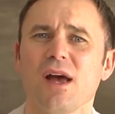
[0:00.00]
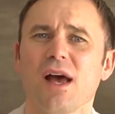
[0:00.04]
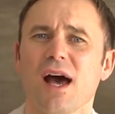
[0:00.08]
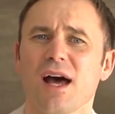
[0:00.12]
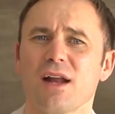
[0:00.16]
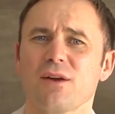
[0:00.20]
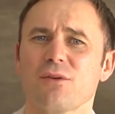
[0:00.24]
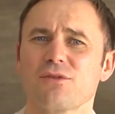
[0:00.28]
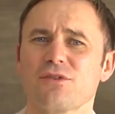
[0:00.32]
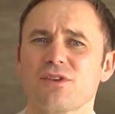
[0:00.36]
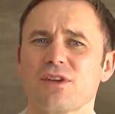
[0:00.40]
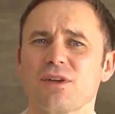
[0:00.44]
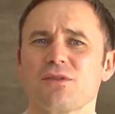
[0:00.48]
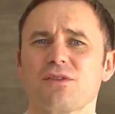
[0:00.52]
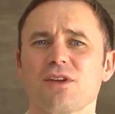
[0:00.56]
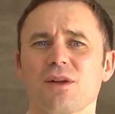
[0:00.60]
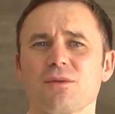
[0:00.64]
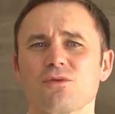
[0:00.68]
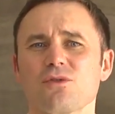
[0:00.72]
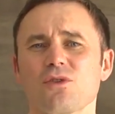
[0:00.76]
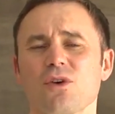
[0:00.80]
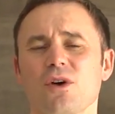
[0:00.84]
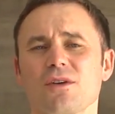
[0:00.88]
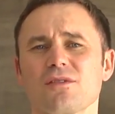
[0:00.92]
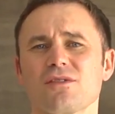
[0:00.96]
And obviously
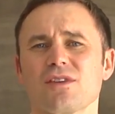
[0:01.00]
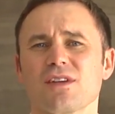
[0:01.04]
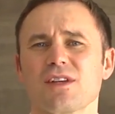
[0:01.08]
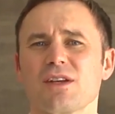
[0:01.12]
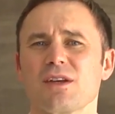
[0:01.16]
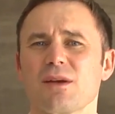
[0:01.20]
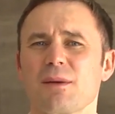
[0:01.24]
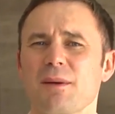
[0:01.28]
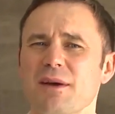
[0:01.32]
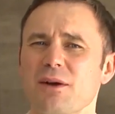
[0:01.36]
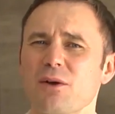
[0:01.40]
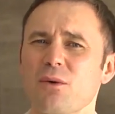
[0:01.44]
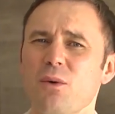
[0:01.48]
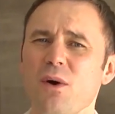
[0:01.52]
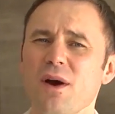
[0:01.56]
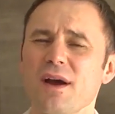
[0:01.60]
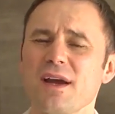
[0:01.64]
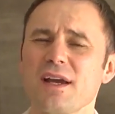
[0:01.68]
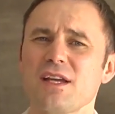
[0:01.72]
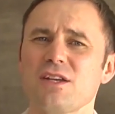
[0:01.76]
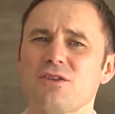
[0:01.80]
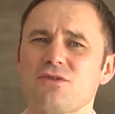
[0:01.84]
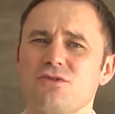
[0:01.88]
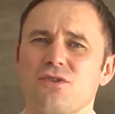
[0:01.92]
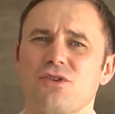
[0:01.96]
sometimes they can get
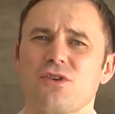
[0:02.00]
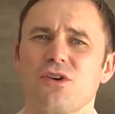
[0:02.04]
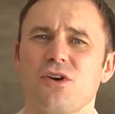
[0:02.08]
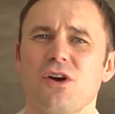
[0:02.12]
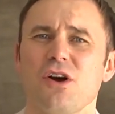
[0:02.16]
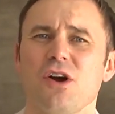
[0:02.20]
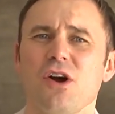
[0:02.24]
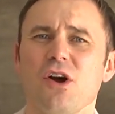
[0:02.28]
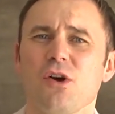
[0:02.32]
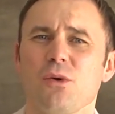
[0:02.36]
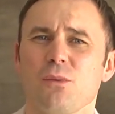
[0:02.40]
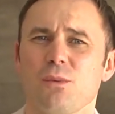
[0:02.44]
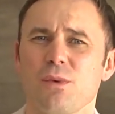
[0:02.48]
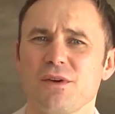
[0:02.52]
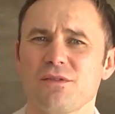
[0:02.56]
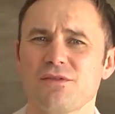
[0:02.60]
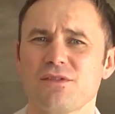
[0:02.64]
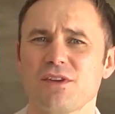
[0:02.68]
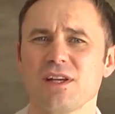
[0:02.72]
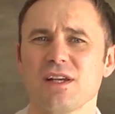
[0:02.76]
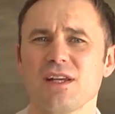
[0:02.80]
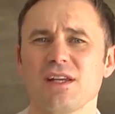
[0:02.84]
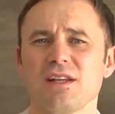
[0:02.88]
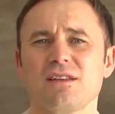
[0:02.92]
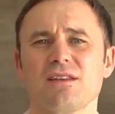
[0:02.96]
quite intricate with
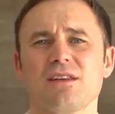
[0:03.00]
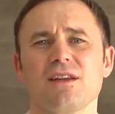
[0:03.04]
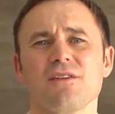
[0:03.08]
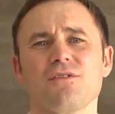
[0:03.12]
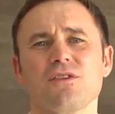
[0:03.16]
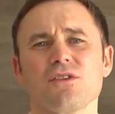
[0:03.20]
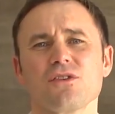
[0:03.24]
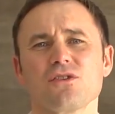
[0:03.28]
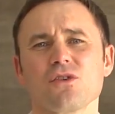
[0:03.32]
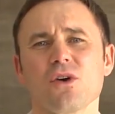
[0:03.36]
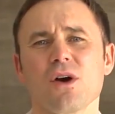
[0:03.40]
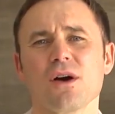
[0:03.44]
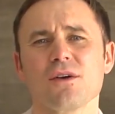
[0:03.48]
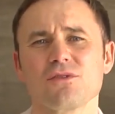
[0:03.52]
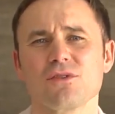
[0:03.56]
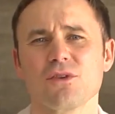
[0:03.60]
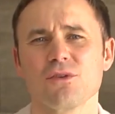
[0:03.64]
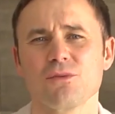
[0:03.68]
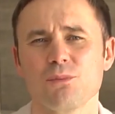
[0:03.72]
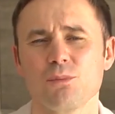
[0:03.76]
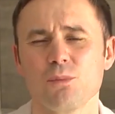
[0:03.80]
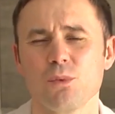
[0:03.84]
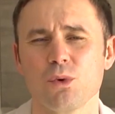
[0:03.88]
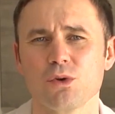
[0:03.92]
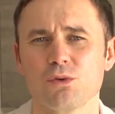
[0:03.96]
the different types
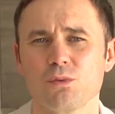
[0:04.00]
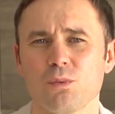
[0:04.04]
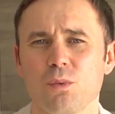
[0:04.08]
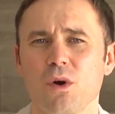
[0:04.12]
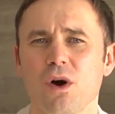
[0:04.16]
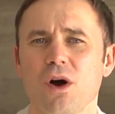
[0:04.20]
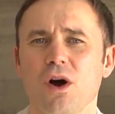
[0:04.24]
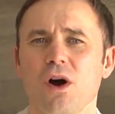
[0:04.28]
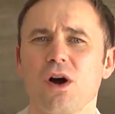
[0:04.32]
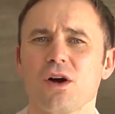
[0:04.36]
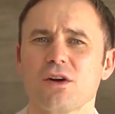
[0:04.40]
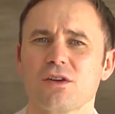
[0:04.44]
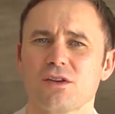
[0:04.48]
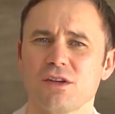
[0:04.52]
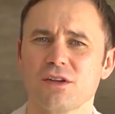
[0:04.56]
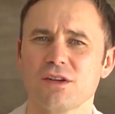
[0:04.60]
of woodwork,